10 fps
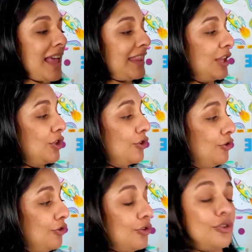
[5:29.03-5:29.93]
that
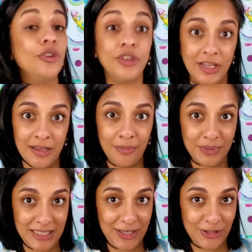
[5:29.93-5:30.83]
you could
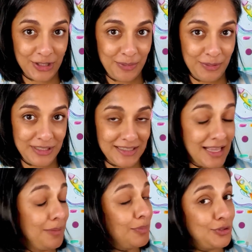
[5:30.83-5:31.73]
potentially put
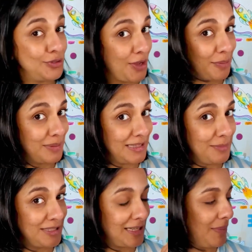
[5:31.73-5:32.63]
inside, but do not be
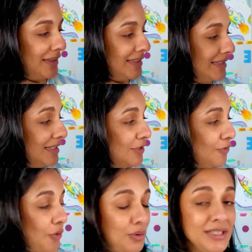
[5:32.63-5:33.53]
limited by this list, of
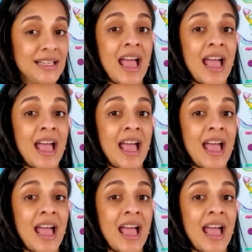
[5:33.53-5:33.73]
course.